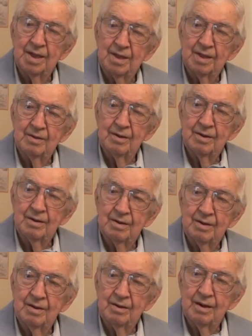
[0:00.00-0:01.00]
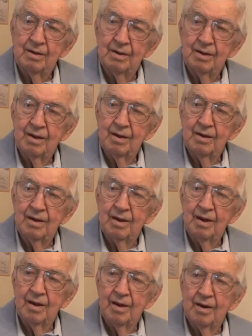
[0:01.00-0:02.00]
So he jumped over one table
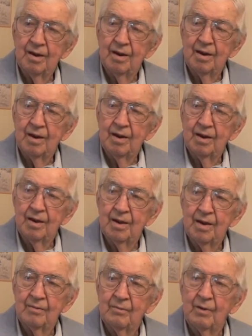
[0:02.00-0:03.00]
and then another table?